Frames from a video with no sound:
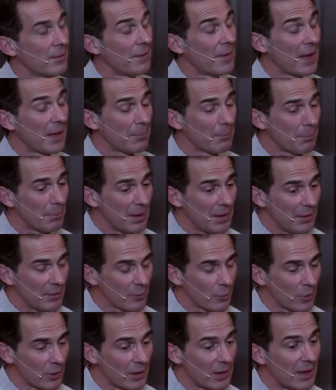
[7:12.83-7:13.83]
That
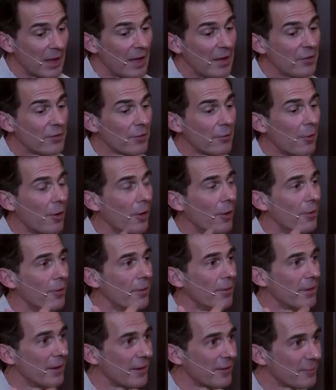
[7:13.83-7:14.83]
peace will later on
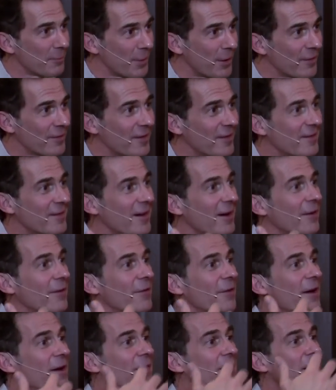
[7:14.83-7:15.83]
express
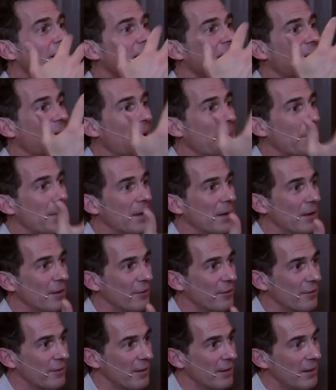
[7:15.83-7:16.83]
itself as
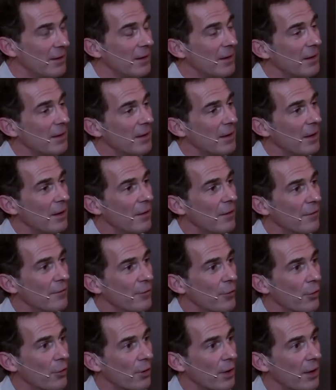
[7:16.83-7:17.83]
happiness in the
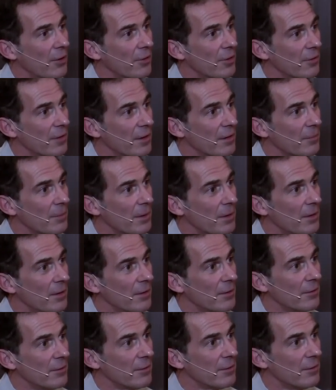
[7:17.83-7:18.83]
foreground of
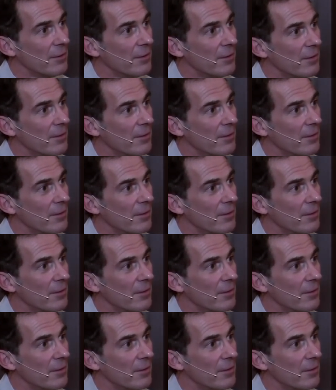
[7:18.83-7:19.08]
experience.